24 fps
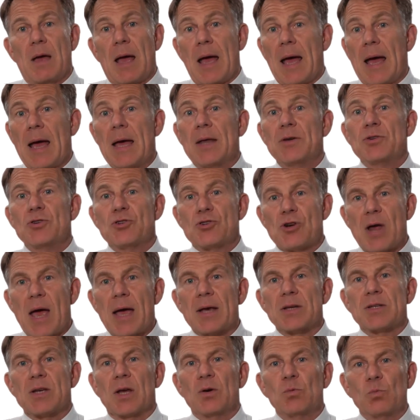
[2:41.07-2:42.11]
and
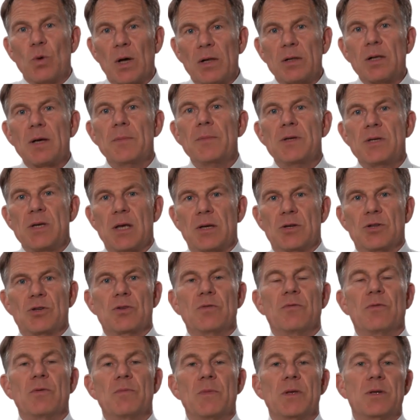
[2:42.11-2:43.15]
attract unwelcome
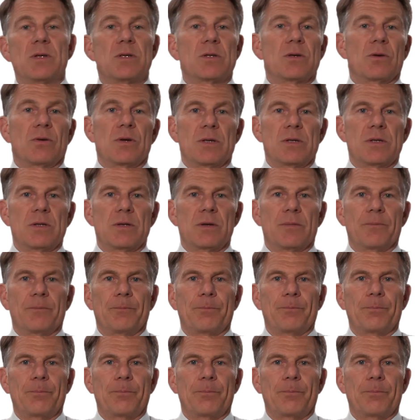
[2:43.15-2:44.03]
attention from the dishonest.